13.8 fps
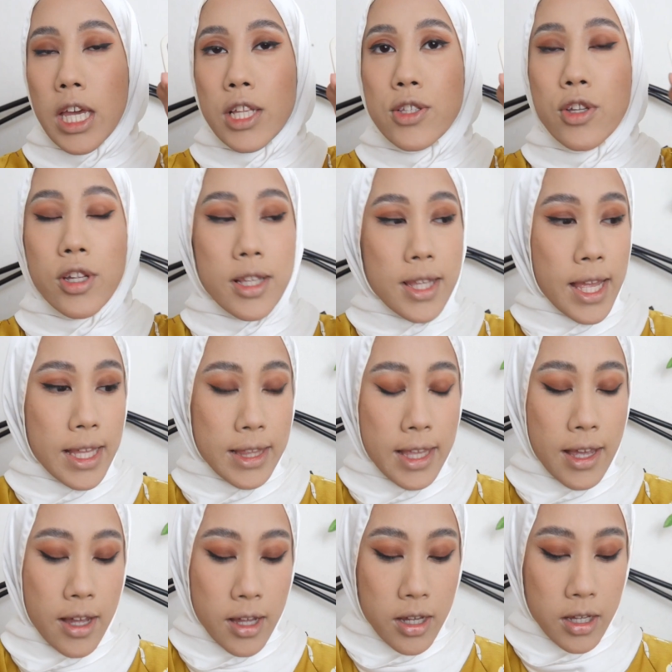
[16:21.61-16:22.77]
It's not like
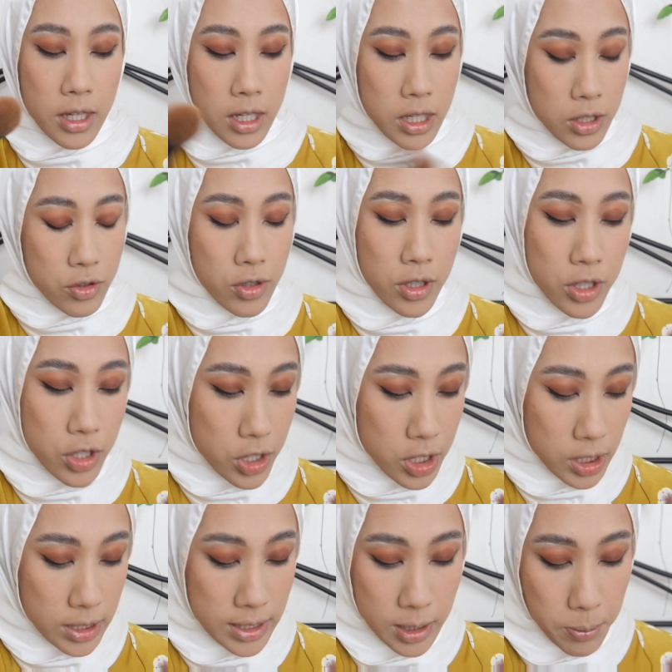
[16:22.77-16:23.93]
their
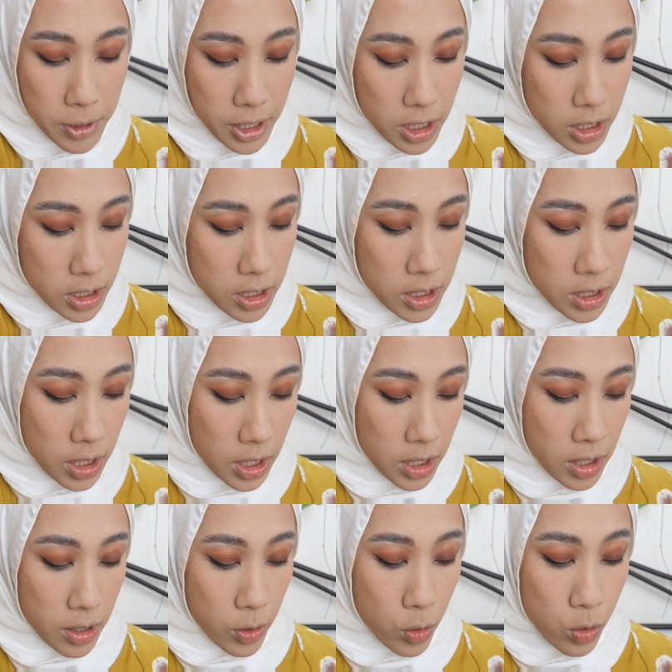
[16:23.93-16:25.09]
traditional typical
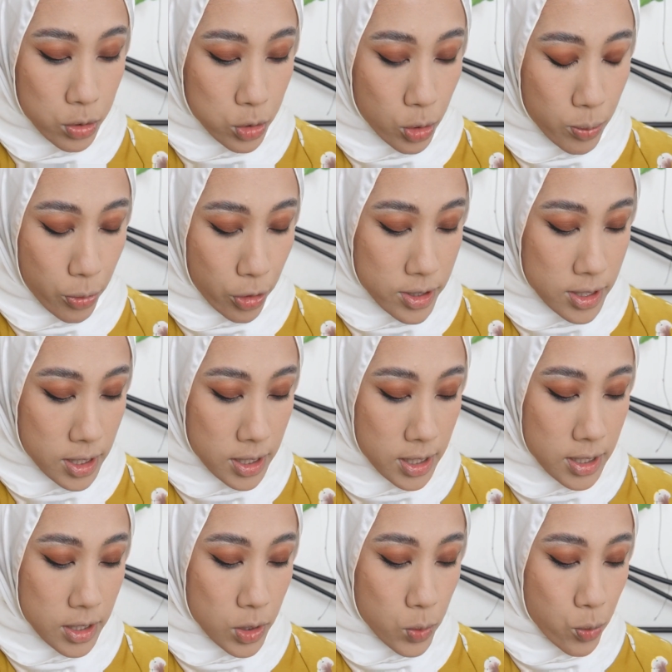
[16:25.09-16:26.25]
cool tone bronzer.
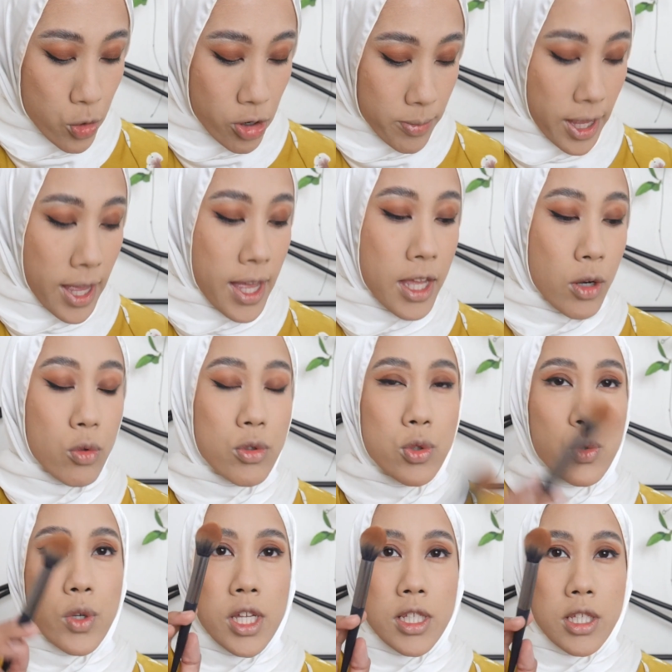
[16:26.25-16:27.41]
This is warm, and
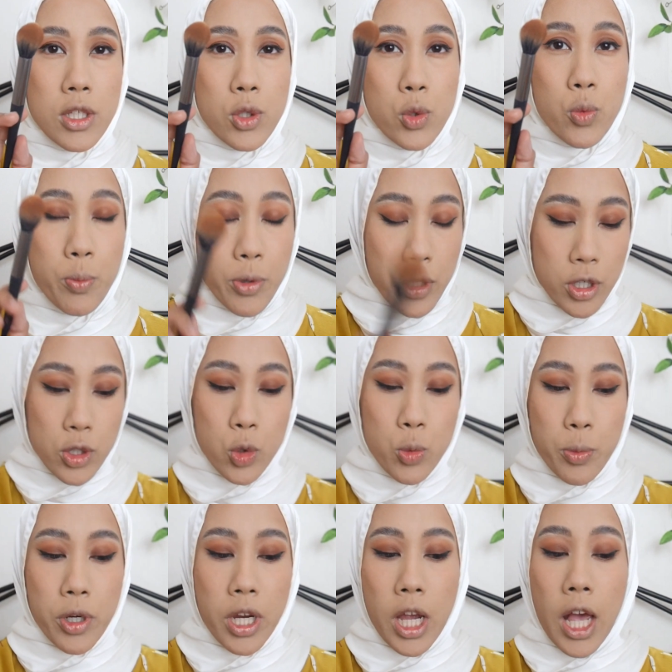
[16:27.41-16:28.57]
also it's super
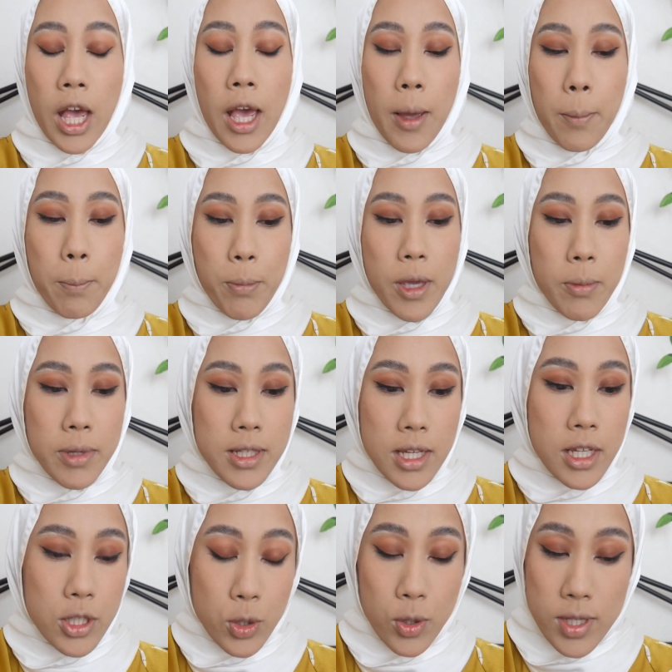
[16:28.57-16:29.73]

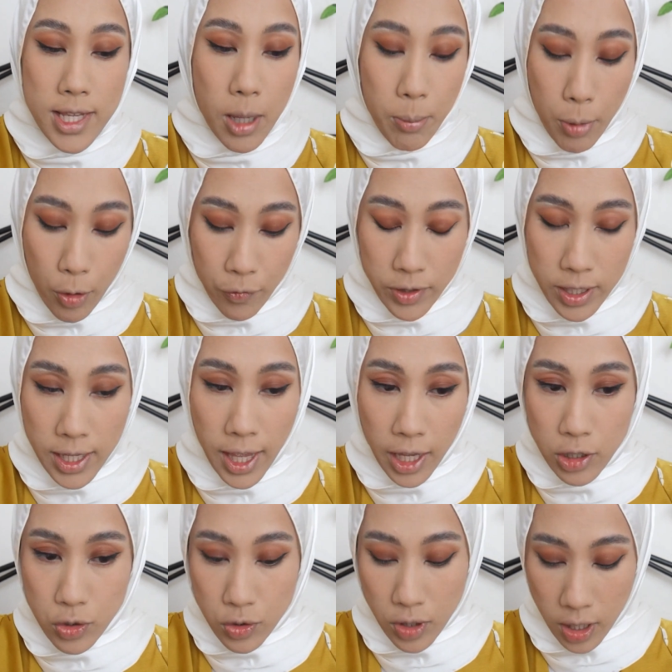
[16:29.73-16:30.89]
pigmented, so tap off the
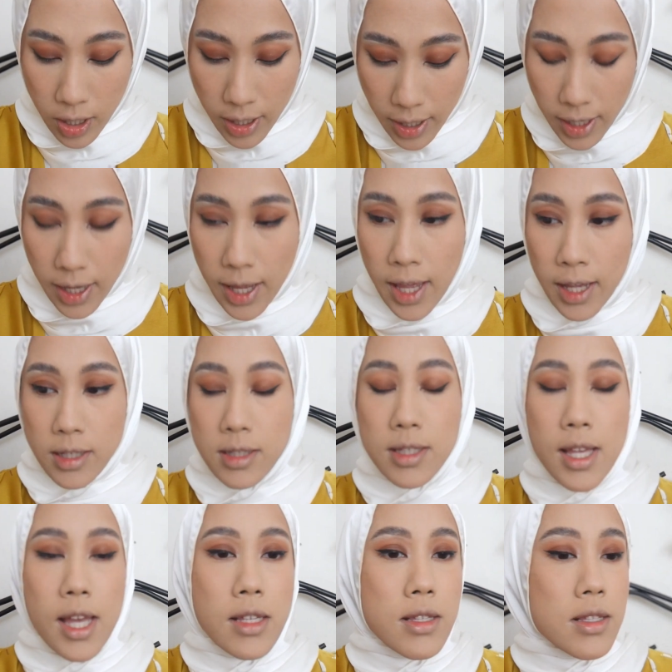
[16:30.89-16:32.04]
extra
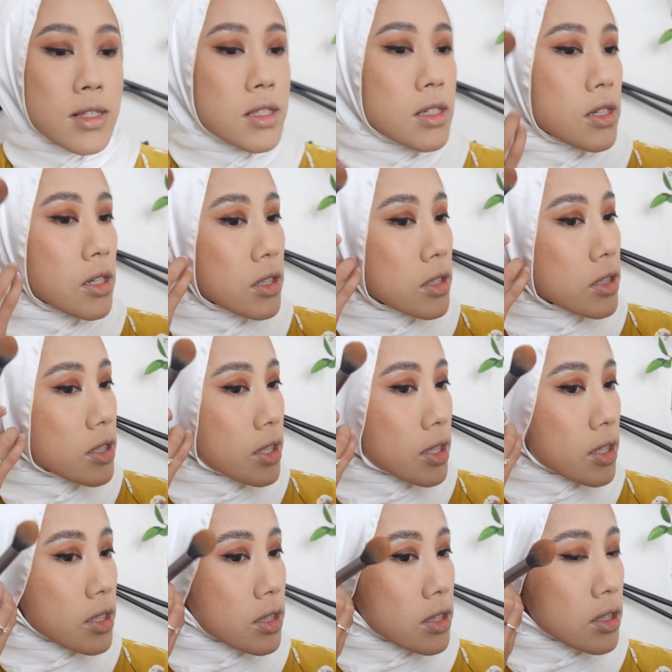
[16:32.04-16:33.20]
excess
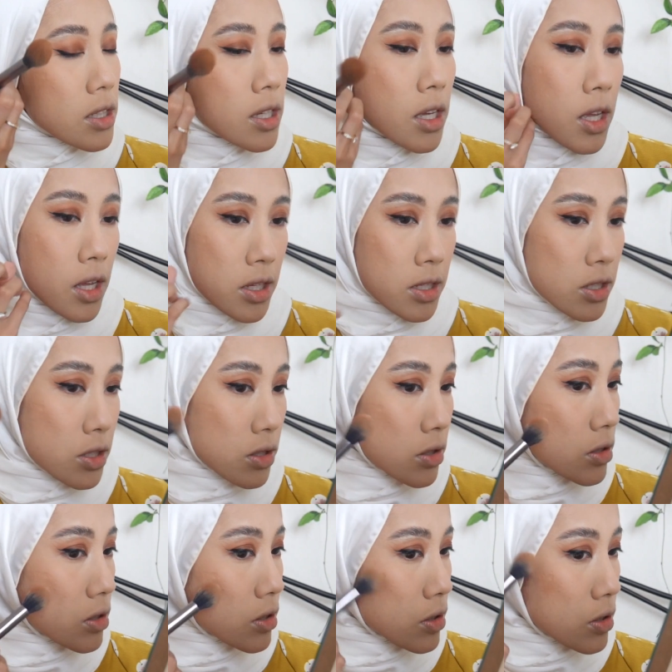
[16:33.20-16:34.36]
and
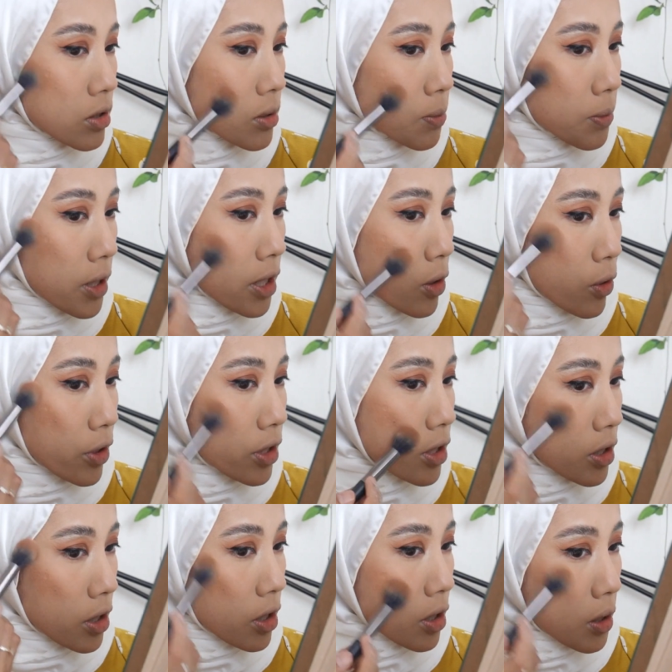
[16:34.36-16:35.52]
just apply on
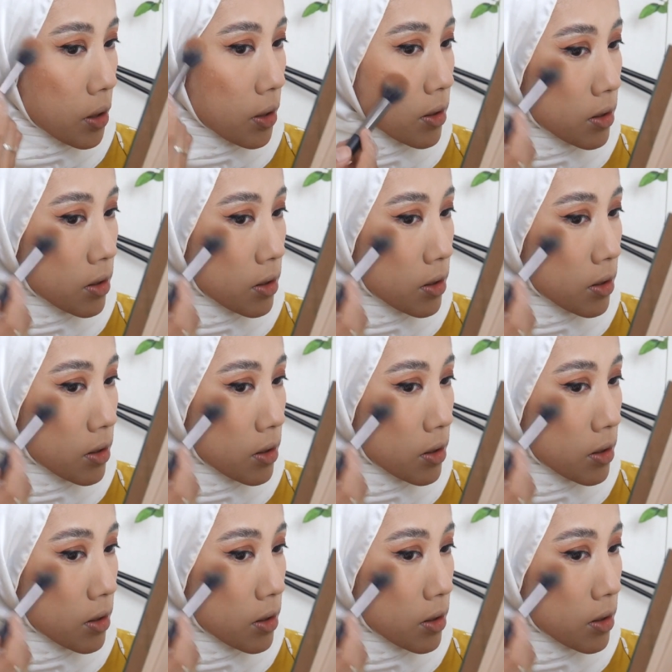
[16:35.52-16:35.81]
here.